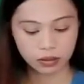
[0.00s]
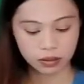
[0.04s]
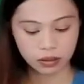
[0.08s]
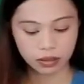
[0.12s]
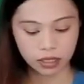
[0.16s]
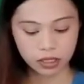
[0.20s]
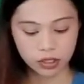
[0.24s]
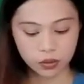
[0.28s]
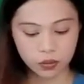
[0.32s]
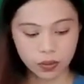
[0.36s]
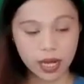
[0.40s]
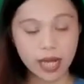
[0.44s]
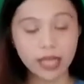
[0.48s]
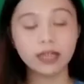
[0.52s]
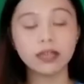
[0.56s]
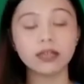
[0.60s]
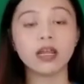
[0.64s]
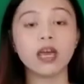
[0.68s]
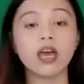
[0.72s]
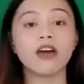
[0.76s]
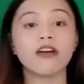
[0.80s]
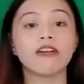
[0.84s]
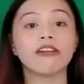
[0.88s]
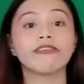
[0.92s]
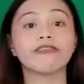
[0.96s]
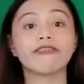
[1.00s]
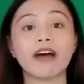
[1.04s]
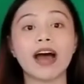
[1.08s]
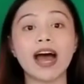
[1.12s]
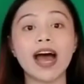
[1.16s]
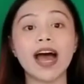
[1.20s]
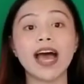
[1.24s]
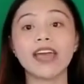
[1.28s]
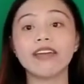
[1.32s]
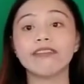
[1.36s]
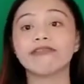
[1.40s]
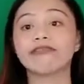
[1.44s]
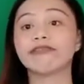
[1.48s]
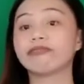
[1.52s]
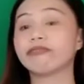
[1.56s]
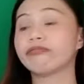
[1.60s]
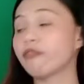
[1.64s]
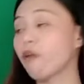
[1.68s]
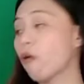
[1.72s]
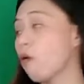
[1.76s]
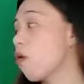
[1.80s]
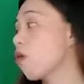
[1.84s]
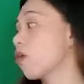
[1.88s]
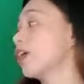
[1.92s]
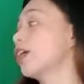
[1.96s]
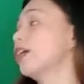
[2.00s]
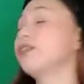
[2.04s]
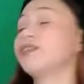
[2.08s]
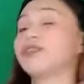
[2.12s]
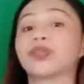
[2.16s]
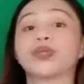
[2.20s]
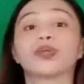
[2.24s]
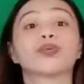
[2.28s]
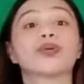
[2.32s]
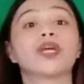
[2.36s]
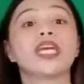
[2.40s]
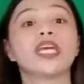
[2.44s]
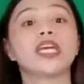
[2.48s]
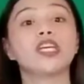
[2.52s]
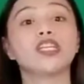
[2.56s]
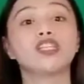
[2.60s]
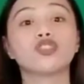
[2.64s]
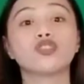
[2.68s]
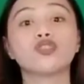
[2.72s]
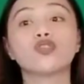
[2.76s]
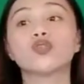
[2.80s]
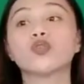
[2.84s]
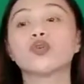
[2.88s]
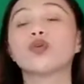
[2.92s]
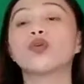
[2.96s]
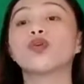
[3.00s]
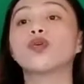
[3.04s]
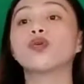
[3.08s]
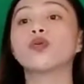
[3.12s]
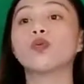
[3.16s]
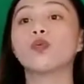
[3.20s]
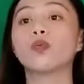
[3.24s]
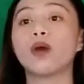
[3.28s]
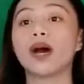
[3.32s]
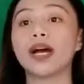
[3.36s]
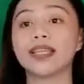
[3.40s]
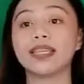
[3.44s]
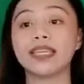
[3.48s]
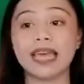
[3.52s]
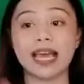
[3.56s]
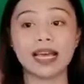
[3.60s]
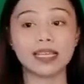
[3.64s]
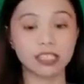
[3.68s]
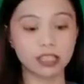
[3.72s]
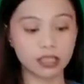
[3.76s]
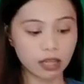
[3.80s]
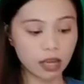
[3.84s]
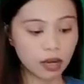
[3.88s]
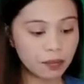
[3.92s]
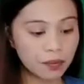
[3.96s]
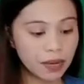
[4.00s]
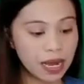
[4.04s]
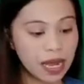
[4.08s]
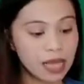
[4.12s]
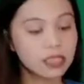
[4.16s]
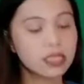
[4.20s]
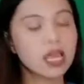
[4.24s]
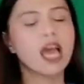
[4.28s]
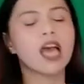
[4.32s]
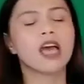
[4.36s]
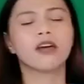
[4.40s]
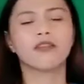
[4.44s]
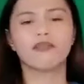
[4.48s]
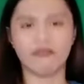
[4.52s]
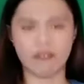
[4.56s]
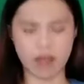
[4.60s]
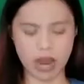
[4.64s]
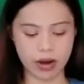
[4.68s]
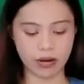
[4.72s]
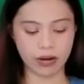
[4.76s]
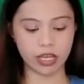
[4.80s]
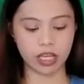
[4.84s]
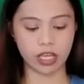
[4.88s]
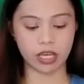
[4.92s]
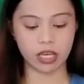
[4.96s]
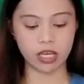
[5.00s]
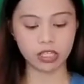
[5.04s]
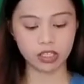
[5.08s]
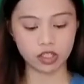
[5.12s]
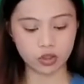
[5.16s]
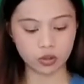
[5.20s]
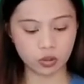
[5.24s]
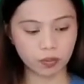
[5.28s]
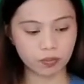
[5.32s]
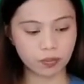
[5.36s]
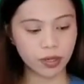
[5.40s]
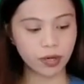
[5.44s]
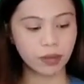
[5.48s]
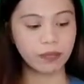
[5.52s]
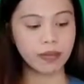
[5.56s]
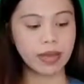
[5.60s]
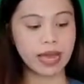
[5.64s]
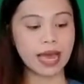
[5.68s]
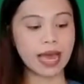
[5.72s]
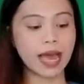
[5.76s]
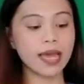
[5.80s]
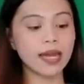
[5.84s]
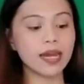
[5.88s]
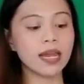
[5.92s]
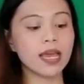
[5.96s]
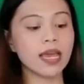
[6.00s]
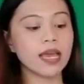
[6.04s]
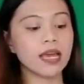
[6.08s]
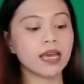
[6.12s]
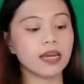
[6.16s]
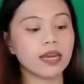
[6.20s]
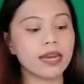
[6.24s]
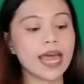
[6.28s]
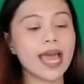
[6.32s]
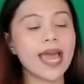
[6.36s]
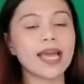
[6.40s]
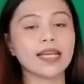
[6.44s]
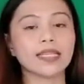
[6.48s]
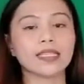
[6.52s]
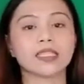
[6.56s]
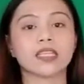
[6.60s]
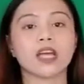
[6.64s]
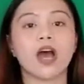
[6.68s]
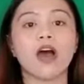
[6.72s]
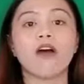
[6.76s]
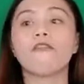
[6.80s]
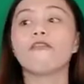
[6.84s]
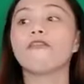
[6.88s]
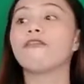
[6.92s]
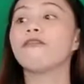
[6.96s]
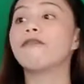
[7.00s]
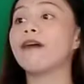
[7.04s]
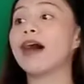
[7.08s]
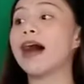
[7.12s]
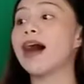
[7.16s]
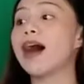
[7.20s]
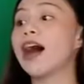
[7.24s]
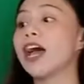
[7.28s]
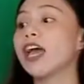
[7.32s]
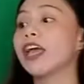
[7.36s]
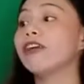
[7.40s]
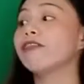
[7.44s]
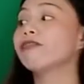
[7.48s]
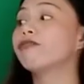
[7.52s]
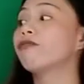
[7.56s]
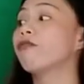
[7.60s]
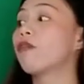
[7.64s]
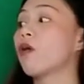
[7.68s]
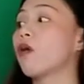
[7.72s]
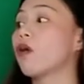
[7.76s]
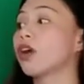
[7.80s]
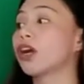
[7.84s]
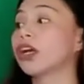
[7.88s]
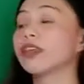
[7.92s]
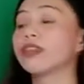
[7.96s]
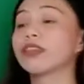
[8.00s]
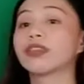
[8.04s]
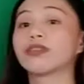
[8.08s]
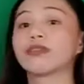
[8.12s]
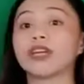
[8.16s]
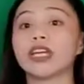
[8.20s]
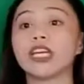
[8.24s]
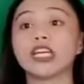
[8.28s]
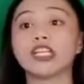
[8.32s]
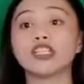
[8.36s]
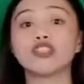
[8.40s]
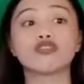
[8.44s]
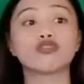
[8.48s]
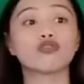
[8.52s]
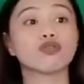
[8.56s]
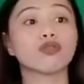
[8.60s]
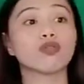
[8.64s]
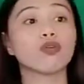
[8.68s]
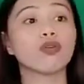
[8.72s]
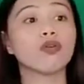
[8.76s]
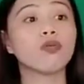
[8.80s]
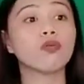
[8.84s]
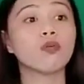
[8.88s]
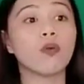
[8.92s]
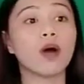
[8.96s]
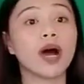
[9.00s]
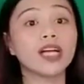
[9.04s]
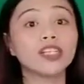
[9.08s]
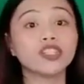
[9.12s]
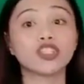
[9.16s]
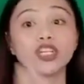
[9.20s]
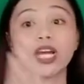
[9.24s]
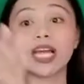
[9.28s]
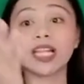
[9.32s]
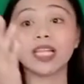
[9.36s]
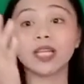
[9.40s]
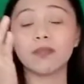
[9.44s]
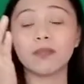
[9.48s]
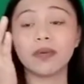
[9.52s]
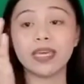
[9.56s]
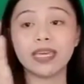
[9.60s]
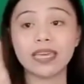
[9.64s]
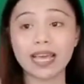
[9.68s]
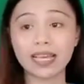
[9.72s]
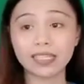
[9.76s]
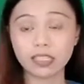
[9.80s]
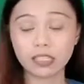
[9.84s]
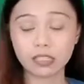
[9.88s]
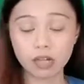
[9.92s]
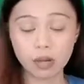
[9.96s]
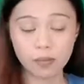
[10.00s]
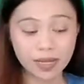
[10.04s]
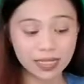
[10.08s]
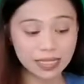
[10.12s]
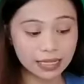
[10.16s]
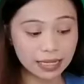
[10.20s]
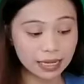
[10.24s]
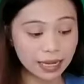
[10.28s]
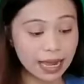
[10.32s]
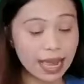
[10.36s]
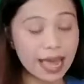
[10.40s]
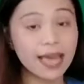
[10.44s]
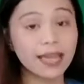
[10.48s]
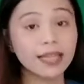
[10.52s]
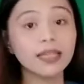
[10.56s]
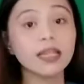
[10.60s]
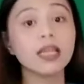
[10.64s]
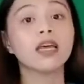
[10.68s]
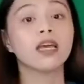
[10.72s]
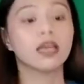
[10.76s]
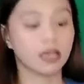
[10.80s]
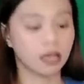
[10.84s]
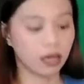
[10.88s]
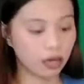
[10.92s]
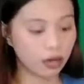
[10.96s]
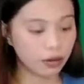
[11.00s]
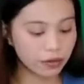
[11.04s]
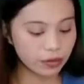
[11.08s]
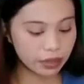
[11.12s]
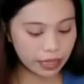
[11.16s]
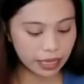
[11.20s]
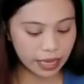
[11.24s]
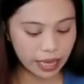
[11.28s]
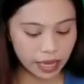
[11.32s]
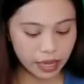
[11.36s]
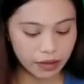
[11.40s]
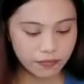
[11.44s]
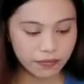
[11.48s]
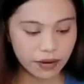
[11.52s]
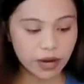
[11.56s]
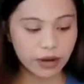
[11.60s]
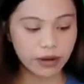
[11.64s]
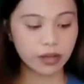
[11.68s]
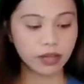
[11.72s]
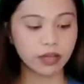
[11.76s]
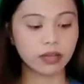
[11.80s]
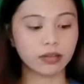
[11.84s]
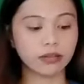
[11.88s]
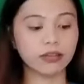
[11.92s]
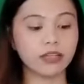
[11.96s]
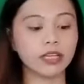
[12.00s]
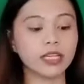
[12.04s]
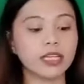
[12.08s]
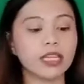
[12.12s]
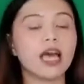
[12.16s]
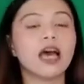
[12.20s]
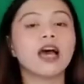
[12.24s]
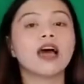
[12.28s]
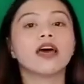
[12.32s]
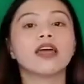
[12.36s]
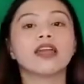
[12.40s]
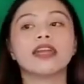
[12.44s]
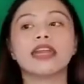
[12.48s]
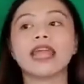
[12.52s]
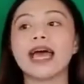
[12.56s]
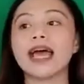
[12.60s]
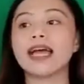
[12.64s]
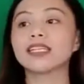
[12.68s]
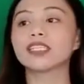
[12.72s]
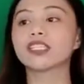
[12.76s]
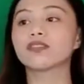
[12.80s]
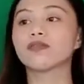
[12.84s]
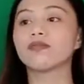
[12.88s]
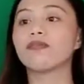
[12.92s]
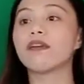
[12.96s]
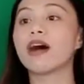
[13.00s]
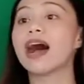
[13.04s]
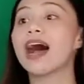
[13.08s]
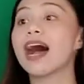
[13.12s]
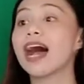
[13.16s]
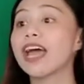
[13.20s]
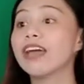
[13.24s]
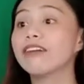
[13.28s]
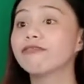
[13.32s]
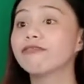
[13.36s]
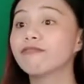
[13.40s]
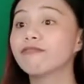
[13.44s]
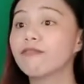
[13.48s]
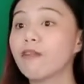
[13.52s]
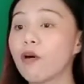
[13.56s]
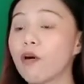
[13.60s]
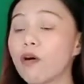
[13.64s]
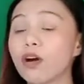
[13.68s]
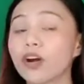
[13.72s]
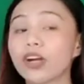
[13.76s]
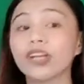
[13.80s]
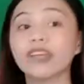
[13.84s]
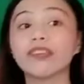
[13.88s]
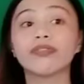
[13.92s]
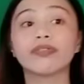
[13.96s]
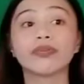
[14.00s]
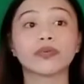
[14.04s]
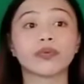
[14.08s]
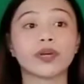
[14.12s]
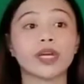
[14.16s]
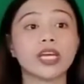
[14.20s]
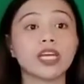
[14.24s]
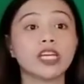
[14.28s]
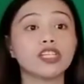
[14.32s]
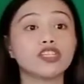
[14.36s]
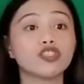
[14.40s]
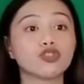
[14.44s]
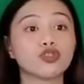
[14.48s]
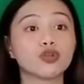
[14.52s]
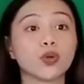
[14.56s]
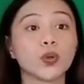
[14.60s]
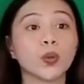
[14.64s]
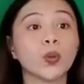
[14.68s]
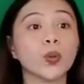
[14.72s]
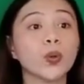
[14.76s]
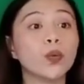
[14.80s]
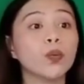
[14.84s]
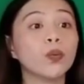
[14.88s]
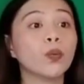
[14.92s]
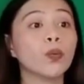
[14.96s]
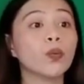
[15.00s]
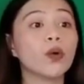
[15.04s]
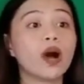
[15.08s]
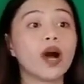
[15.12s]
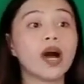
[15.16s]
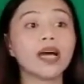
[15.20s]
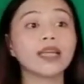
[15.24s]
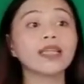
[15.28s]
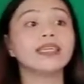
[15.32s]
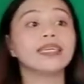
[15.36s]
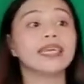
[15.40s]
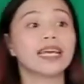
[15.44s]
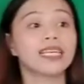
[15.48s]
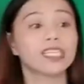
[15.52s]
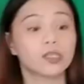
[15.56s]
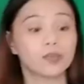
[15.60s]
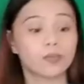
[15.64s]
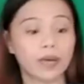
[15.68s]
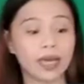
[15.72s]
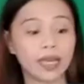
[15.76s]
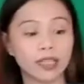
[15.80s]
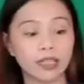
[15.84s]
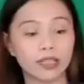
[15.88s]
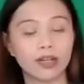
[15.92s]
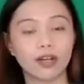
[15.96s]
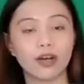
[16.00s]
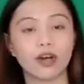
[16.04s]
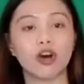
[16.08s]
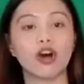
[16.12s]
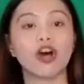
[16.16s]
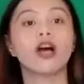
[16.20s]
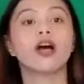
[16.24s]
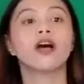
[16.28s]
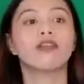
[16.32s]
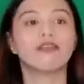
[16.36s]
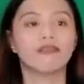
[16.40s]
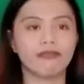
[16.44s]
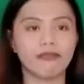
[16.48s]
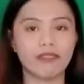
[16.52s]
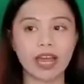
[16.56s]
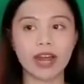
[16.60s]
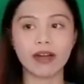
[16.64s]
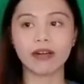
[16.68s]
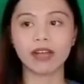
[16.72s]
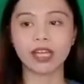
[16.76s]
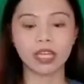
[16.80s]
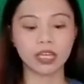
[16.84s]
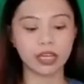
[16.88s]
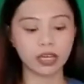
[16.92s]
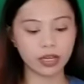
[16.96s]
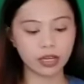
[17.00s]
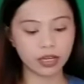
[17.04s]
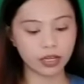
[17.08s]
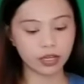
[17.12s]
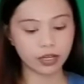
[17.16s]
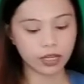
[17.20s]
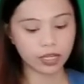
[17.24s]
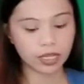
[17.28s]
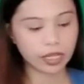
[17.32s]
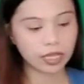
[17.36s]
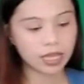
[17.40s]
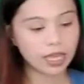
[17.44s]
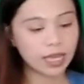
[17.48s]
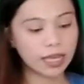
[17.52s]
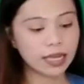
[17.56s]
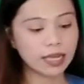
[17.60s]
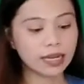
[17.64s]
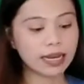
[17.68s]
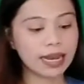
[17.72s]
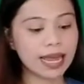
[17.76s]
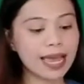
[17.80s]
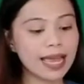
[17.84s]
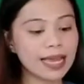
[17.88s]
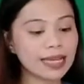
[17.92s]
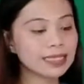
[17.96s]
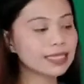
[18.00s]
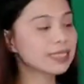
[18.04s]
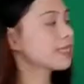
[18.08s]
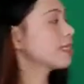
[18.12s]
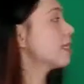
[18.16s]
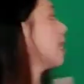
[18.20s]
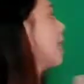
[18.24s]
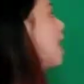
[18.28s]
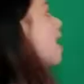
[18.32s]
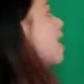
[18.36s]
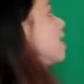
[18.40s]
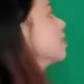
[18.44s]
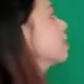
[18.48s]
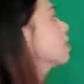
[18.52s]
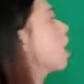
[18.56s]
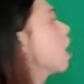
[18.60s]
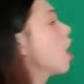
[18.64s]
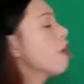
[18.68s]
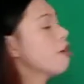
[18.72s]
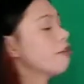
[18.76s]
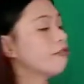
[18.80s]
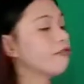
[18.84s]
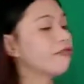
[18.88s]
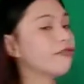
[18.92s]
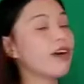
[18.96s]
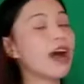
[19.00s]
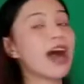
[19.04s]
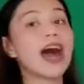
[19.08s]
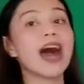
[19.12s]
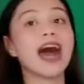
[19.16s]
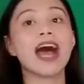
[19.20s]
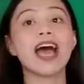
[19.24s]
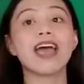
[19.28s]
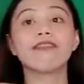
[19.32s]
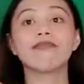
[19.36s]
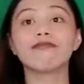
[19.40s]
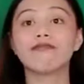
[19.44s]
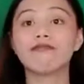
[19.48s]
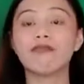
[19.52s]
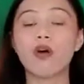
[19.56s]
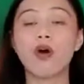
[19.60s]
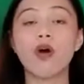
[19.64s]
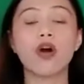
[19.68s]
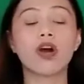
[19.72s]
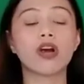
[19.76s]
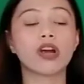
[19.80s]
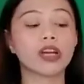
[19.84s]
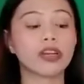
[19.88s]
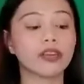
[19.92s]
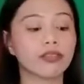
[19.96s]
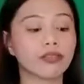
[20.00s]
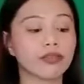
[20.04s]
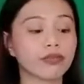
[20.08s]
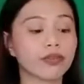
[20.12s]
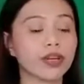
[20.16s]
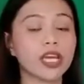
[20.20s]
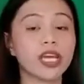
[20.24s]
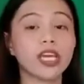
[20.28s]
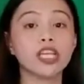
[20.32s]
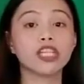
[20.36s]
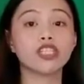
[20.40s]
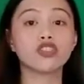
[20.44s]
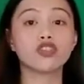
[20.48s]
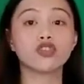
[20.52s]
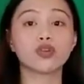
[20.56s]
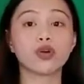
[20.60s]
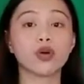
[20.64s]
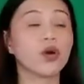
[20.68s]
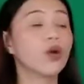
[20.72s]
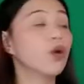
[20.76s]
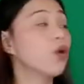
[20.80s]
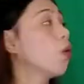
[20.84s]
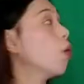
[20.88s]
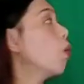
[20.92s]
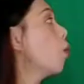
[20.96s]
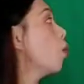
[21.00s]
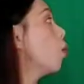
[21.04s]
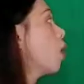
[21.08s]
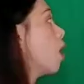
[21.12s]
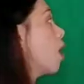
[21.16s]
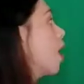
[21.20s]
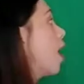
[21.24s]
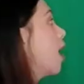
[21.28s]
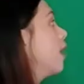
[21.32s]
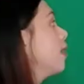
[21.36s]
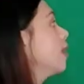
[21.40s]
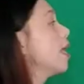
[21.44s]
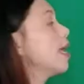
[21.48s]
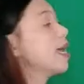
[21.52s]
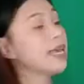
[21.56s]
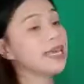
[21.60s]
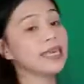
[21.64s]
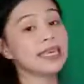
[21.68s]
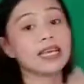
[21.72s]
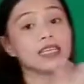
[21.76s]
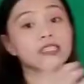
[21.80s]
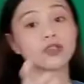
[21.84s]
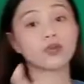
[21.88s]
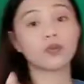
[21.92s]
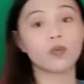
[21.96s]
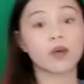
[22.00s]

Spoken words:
this one. 5, 4, 3, 2, 1. Yes, Thomas. Very good. Superman. Next. 5, 4, 3, 2, 1. Jollibee. Yes, Thomas again. Okay, very good. Next. 5, 4, 3, 2, 1. Yes, Pedro. Very good. Next, last. 5, 4, 3, 2, 1. Yes,